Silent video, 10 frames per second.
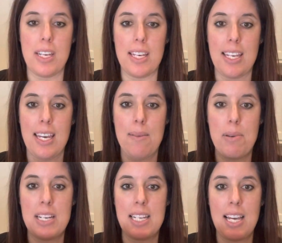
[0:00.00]
can
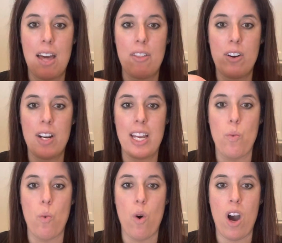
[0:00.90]
be together
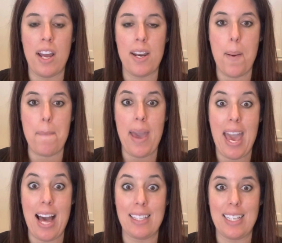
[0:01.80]
in one
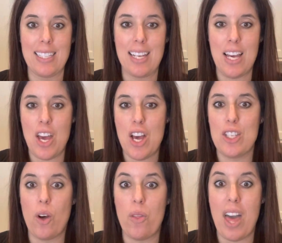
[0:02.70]
palette.
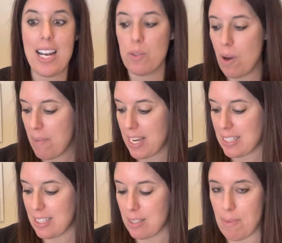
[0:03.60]
So that is what makes
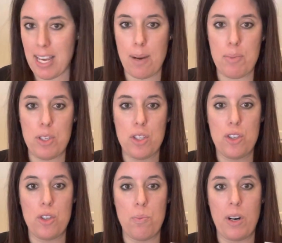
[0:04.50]
this makeup
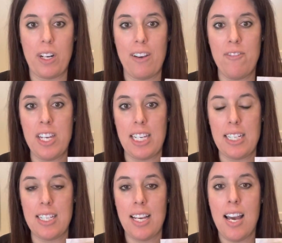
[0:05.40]
super
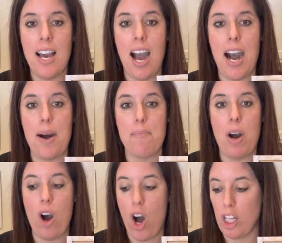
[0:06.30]
convenient.
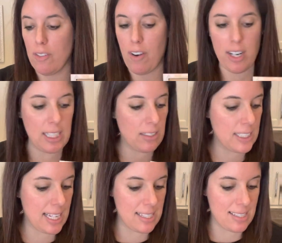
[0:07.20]
All of our little
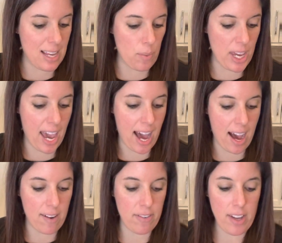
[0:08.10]
tins that we
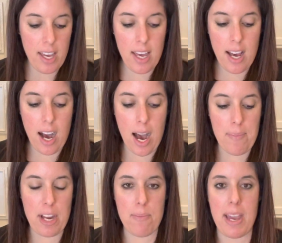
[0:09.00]
have,
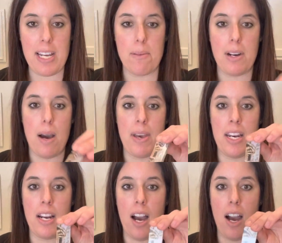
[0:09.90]
that your makeup come in,